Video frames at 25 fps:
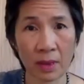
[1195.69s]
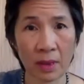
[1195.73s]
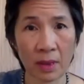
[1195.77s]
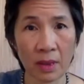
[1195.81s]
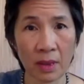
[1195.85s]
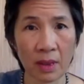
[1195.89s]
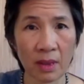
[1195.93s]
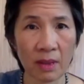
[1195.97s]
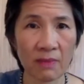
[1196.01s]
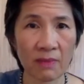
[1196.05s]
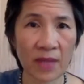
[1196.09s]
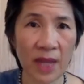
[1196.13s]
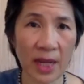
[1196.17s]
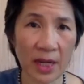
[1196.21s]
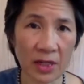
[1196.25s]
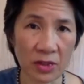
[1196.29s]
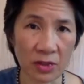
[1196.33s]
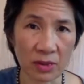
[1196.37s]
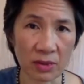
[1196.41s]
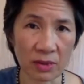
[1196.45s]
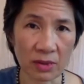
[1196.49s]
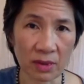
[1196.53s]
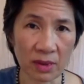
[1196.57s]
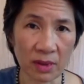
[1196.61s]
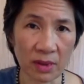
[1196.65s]
of
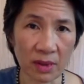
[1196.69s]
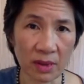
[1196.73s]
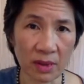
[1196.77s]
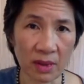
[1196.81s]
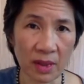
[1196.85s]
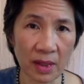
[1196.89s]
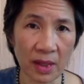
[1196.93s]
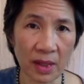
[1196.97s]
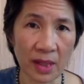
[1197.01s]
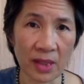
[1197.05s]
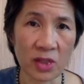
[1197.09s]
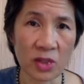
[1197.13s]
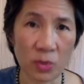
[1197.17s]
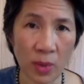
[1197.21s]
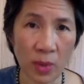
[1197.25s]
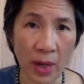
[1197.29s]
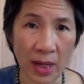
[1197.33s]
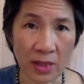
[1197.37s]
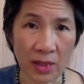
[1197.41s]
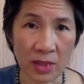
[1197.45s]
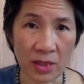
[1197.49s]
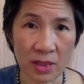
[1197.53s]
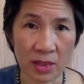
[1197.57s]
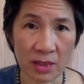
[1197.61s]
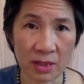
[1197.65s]
danger and
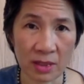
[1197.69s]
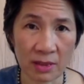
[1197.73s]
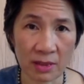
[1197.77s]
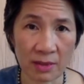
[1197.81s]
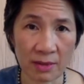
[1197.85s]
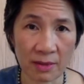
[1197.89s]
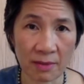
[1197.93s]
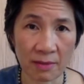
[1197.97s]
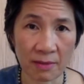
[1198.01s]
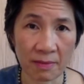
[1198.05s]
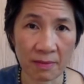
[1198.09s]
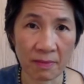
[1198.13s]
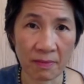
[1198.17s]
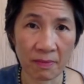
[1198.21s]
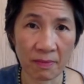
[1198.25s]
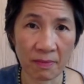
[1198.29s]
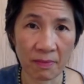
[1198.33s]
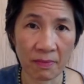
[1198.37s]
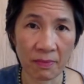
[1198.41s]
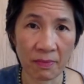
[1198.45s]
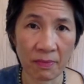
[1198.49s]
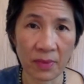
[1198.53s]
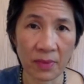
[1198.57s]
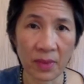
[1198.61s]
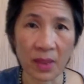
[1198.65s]
stress.
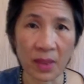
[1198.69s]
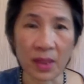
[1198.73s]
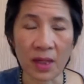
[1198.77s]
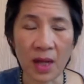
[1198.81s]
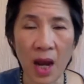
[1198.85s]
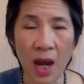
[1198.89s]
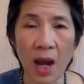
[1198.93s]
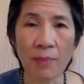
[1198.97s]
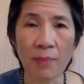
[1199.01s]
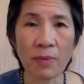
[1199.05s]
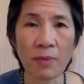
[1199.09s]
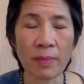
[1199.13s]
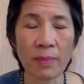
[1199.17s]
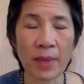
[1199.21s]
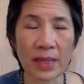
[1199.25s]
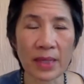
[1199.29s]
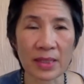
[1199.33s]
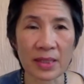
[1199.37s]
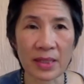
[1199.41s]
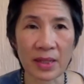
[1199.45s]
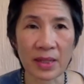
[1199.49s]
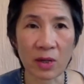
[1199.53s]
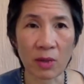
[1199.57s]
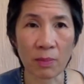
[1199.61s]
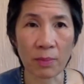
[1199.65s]
It compromises
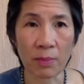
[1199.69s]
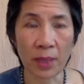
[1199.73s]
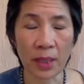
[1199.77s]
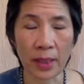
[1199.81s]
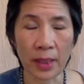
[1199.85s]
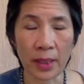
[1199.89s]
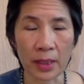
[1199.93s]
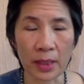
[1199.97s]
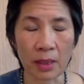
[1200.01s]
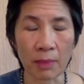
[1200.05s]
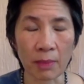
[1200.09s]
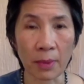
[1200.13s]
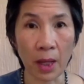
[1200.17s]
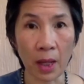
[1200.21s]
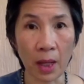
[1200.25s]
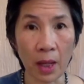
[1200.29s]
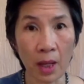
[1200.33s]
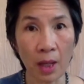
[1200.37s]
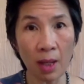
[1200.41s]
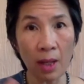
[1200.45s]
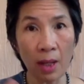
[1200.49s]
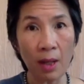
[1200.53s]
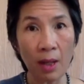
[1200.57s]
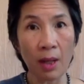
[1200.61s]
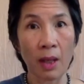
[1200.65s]
their ability to be,
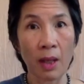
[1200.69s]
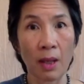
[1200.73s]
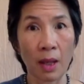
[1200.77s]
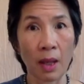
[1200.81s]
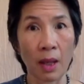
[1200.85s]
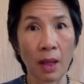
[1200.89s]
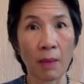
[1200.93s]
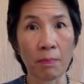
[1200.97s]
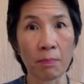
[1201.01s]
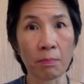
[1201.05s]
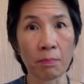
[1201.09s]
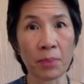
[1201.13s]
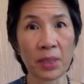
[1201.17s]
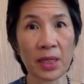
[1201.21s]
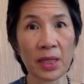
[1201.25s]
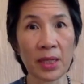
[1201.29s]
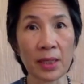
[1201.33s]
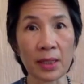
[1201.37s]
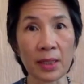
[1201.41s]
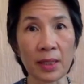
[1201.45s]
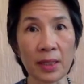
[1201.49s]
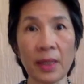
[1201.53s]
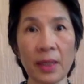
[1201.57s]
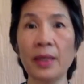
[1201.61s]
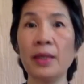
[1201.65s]

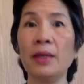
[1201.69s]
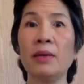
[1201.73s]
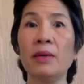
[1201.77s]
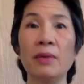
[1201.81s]
be here